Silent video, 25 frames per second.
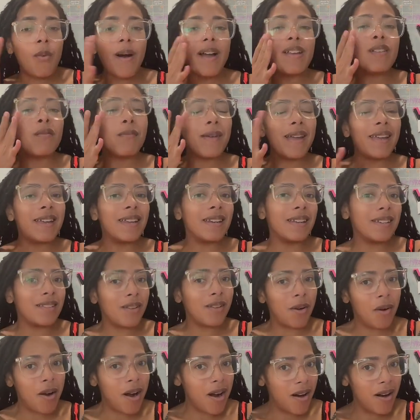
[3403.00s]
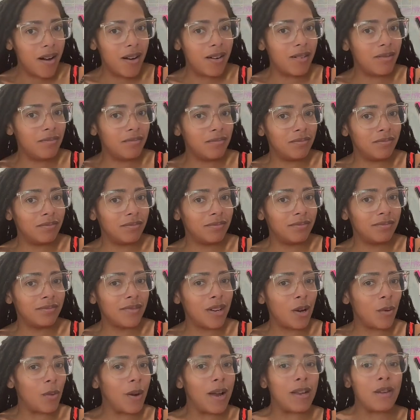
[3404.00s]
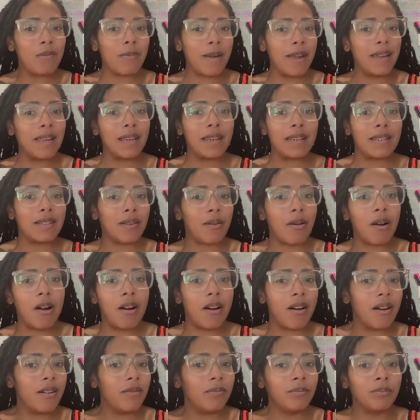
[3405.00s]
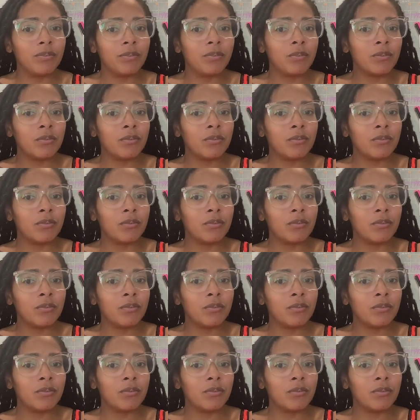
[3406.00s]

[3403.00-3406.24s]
why you making it so hard? Why you making it so hard?